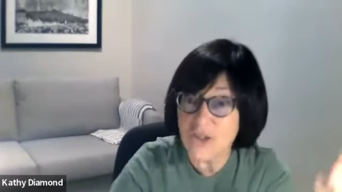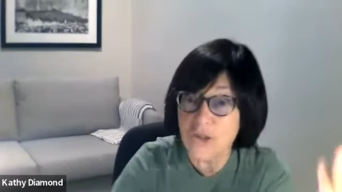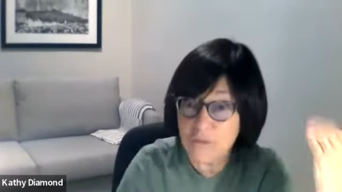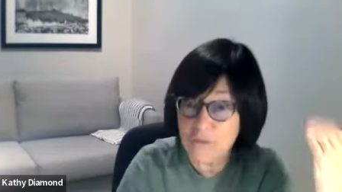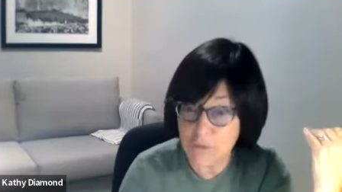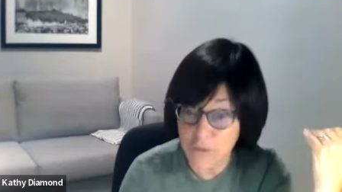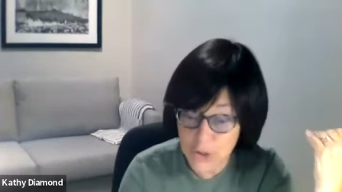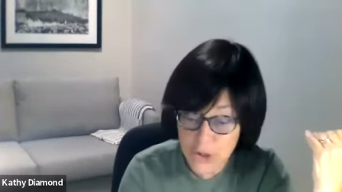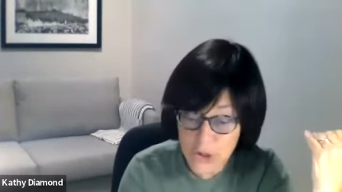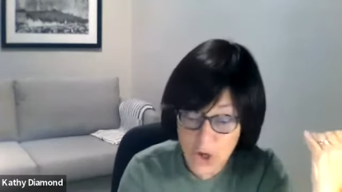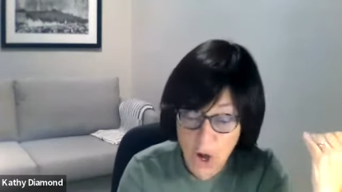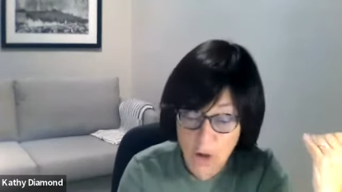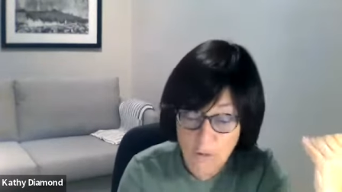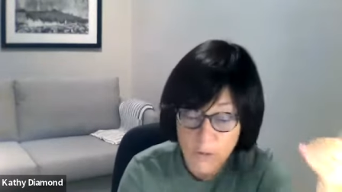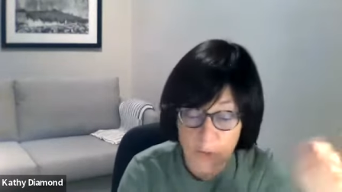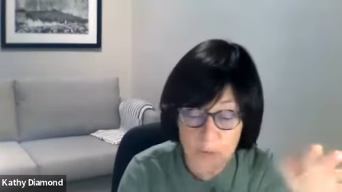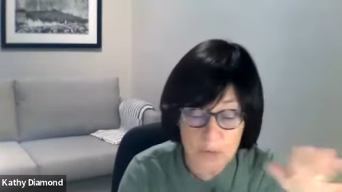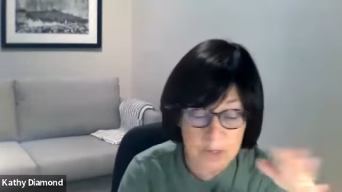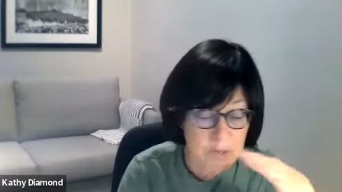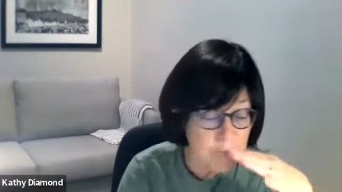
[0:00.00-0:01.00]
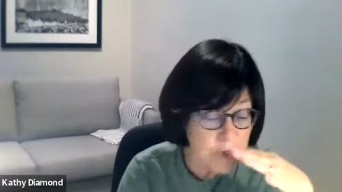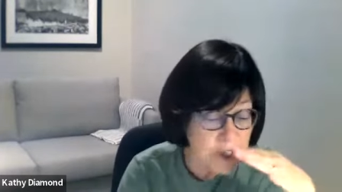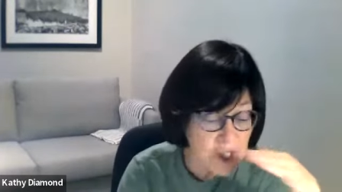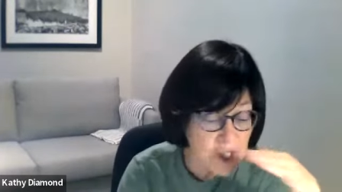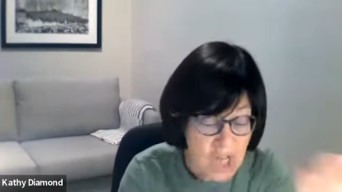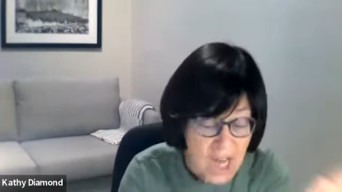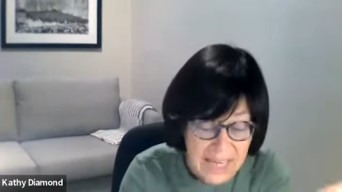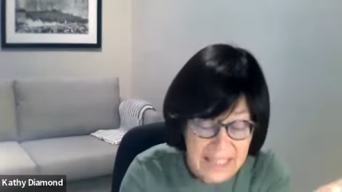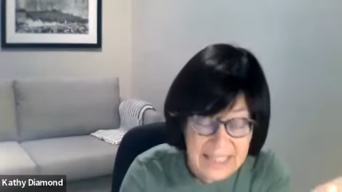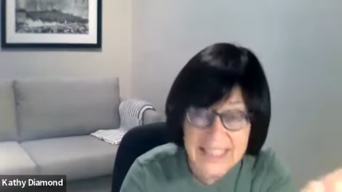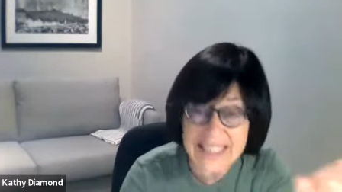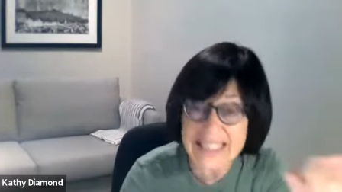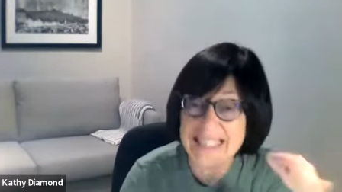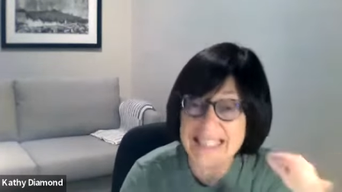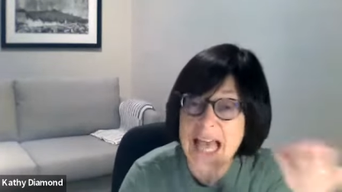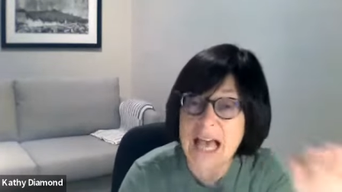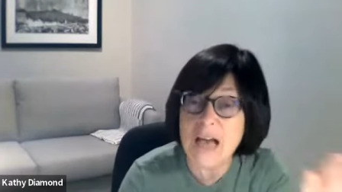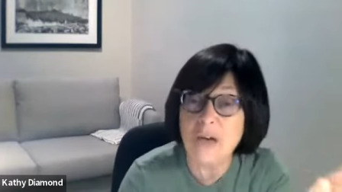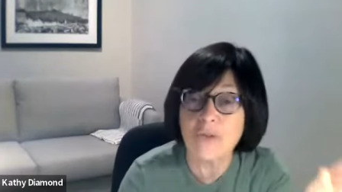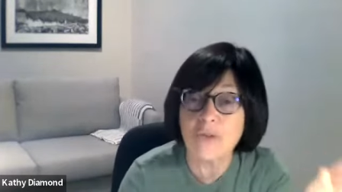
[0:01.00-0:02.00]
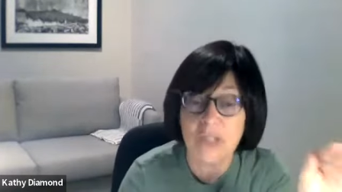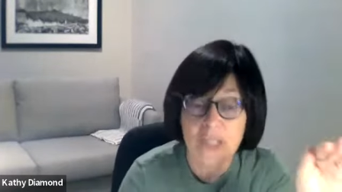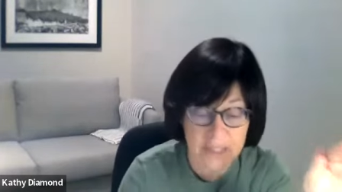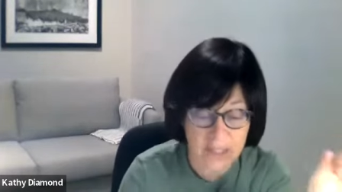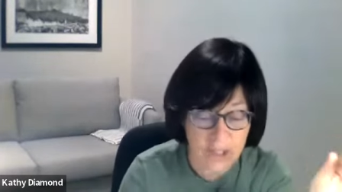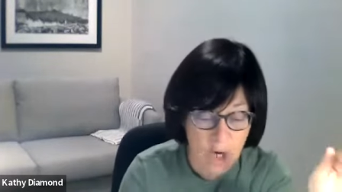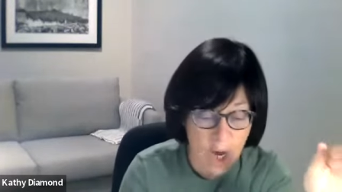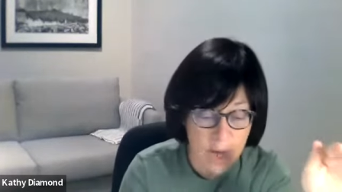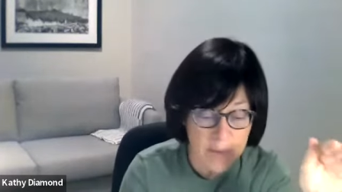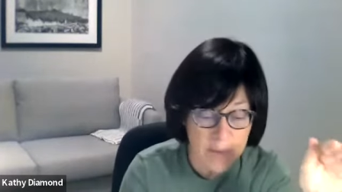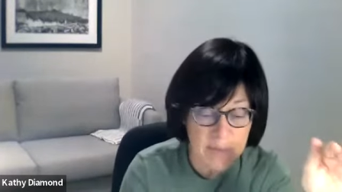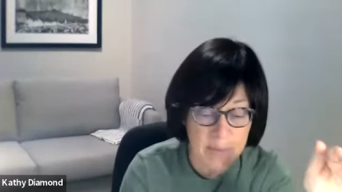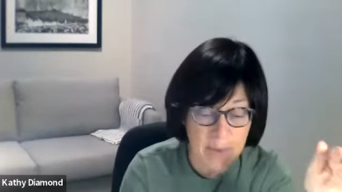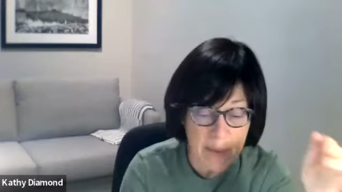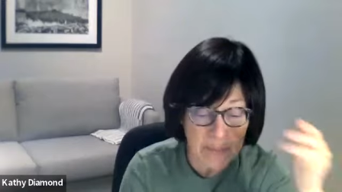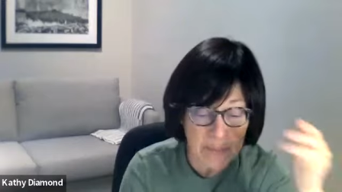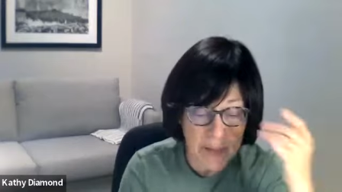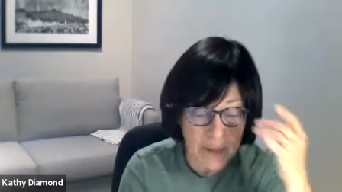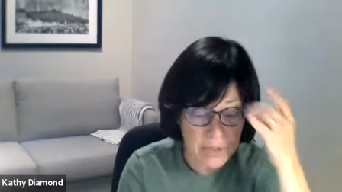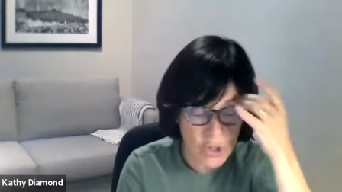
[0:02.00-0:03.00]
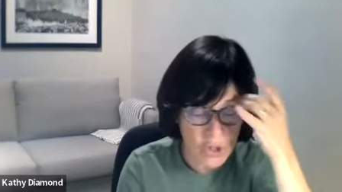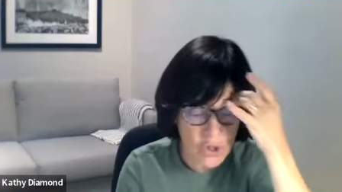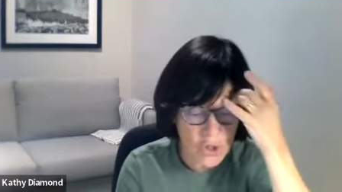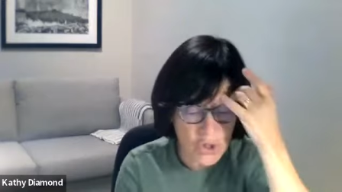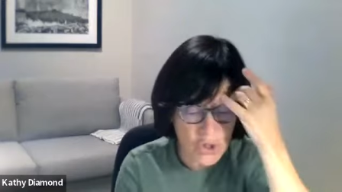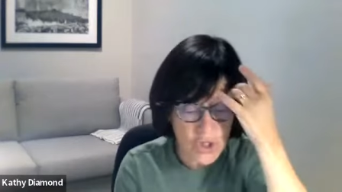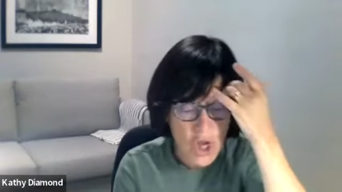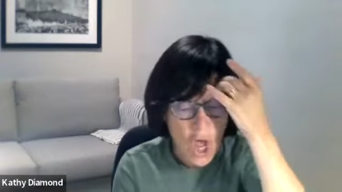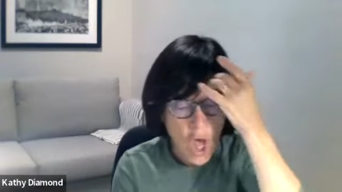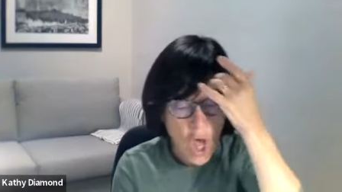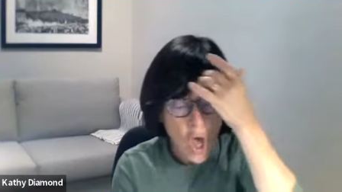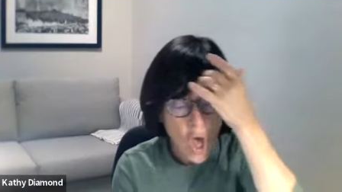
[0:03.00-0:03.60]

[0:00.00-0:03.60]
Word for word: her first novel, was rejected countless times by publishers